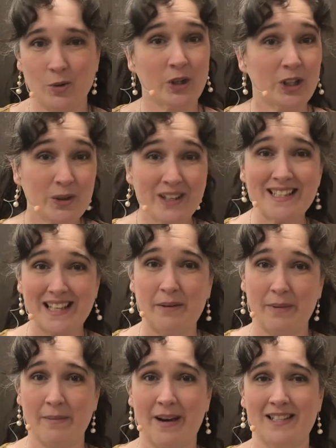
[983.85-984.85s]
or you can send
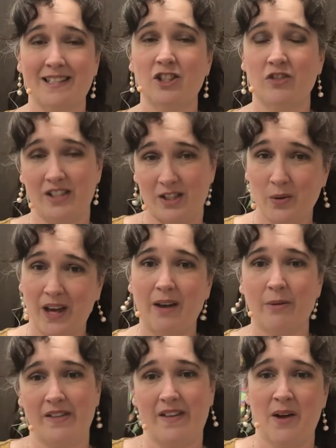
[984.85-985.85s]
me a message if it's okay
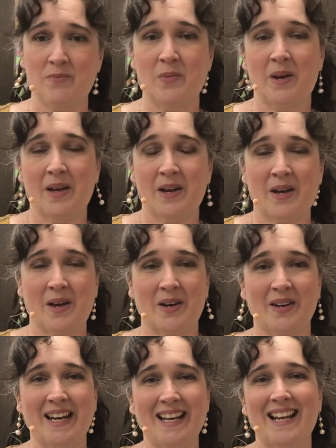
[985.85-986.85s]
with them,
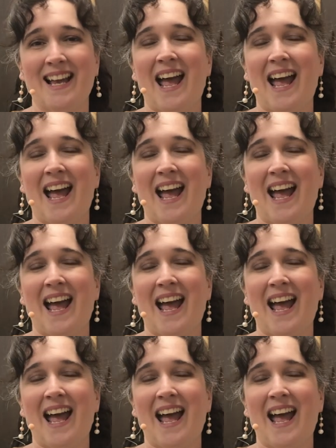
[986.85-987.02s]
all right?